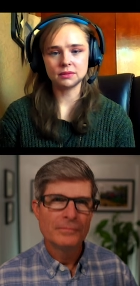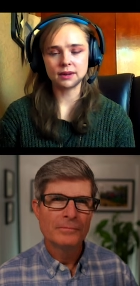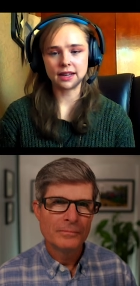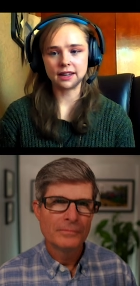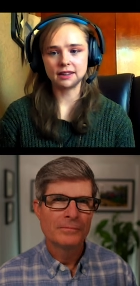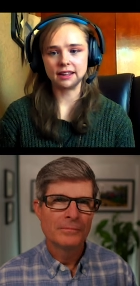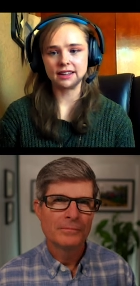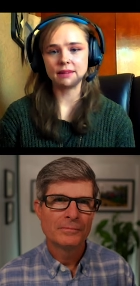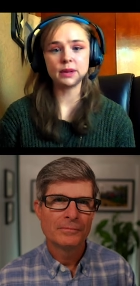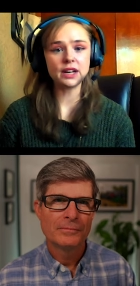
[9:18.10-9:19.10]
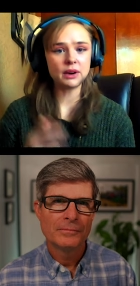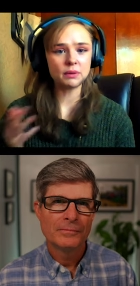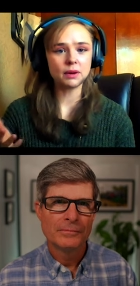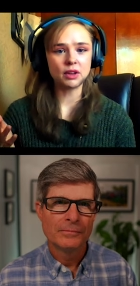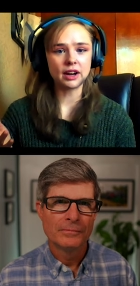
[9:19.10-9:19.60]
Speaker 1: right? Like, and we
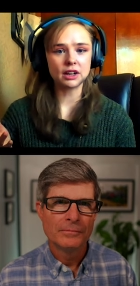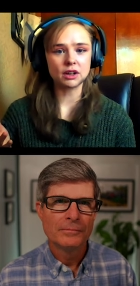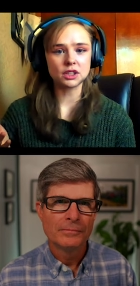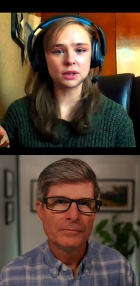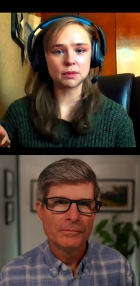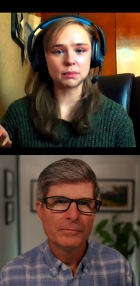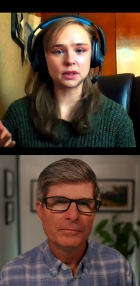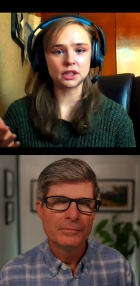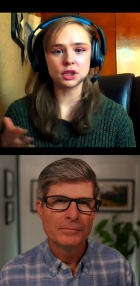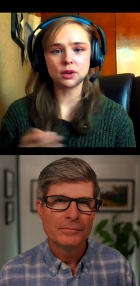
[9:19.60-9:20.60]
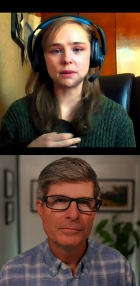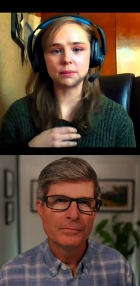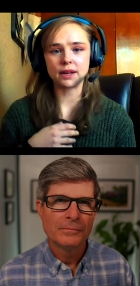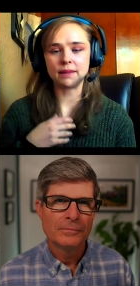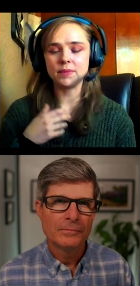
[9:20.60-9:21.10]
know a lot of car trips are pretty short,
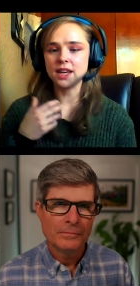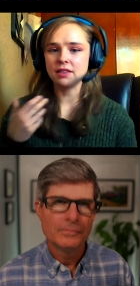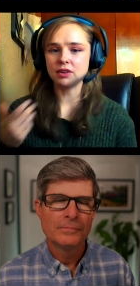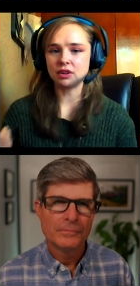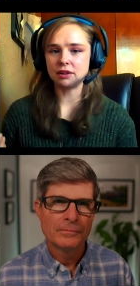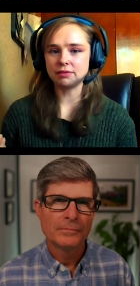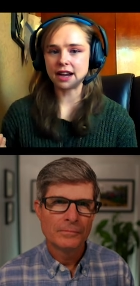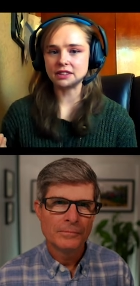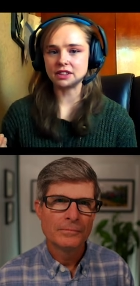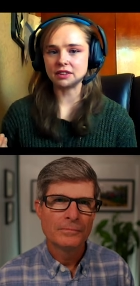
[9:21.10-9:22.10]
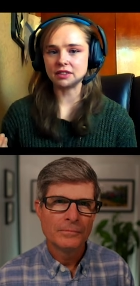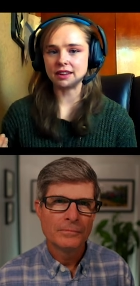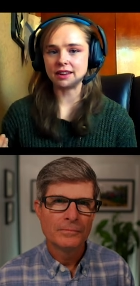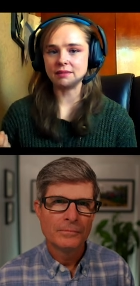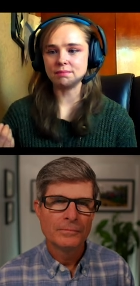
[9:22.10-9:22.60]
but there's a lot of factors
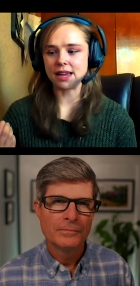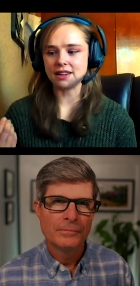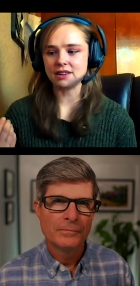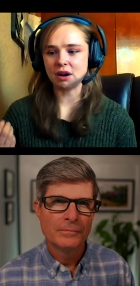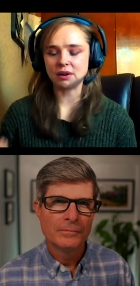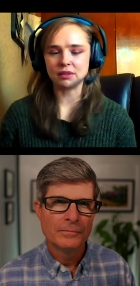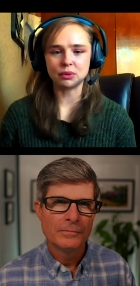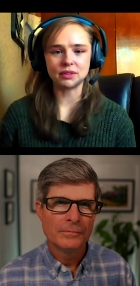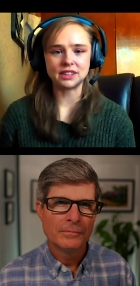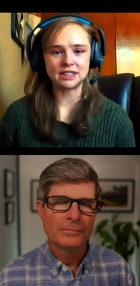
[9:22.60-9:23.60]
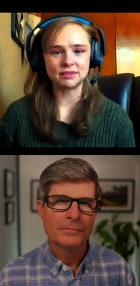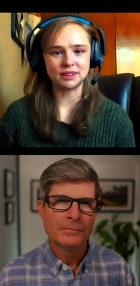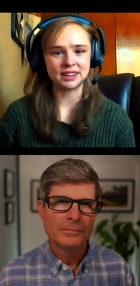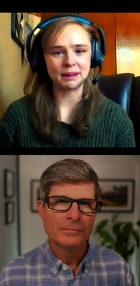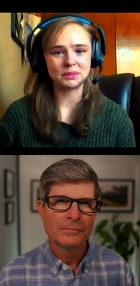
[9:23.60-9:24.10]
that make cars sort of the
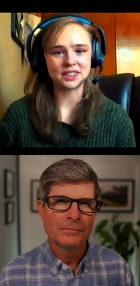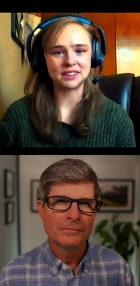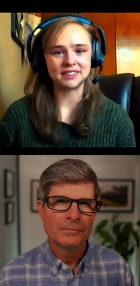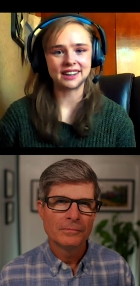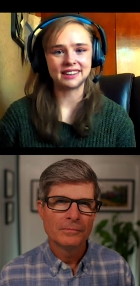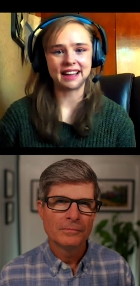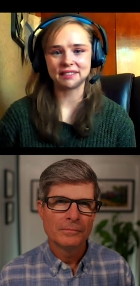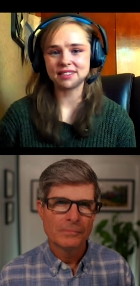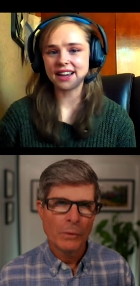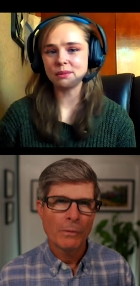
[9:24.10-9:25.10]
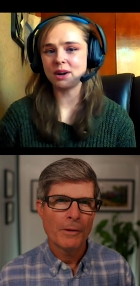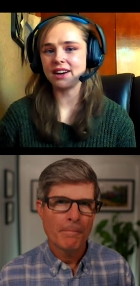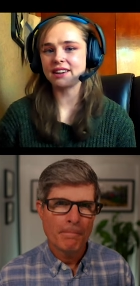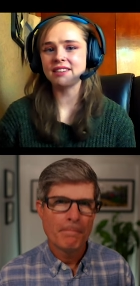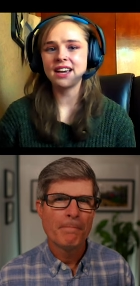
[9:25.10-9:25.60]
default option, right? Lack of
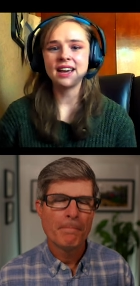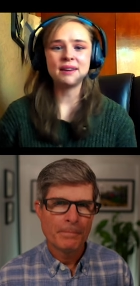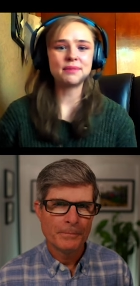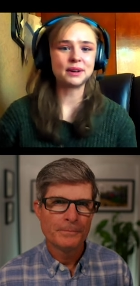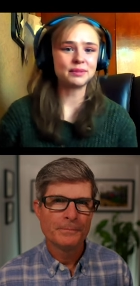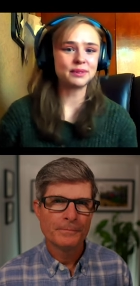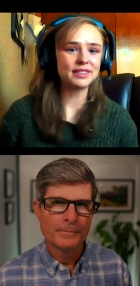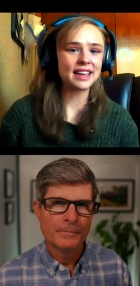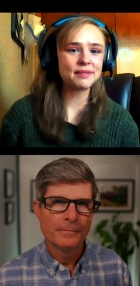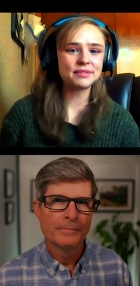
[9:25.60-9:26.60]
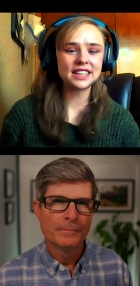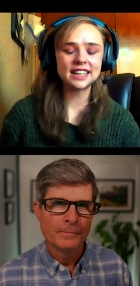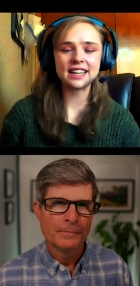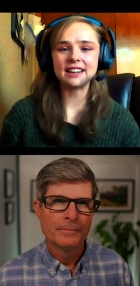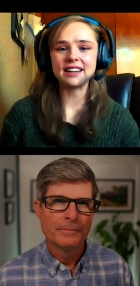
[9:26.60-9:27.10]
sidewalks, fear for
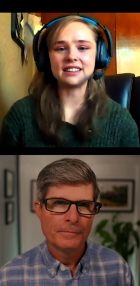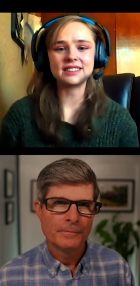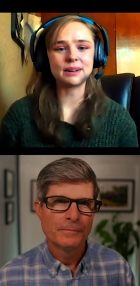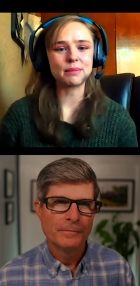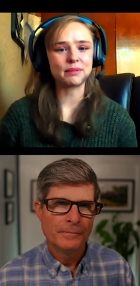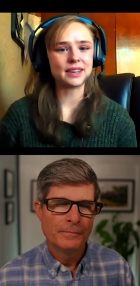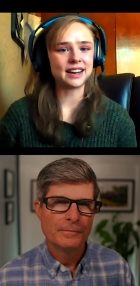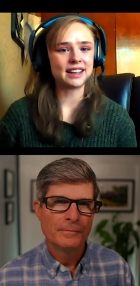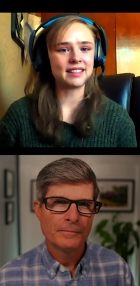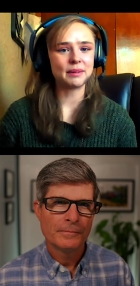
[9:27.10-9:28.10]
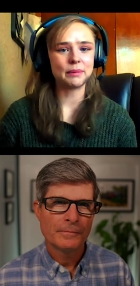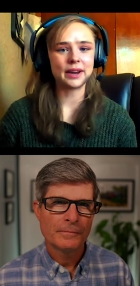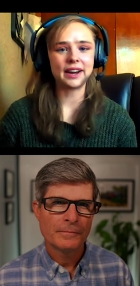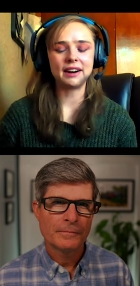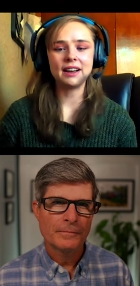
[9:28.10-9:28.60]
safety in terms of getting
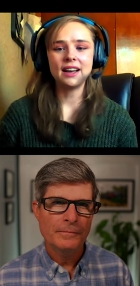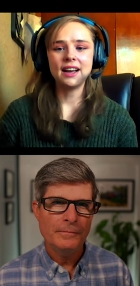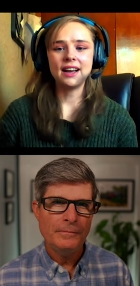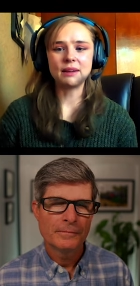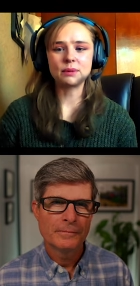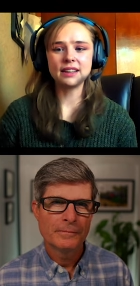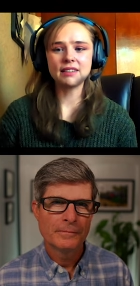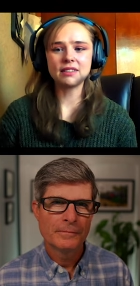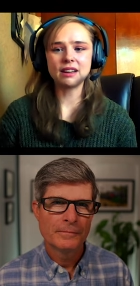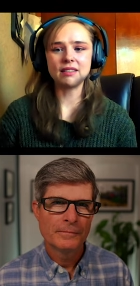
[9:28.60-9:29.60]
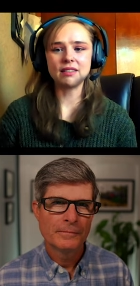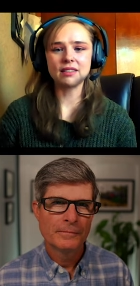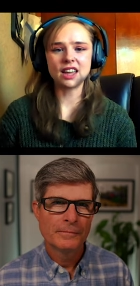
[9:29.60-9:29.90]
somewhere. It really stunts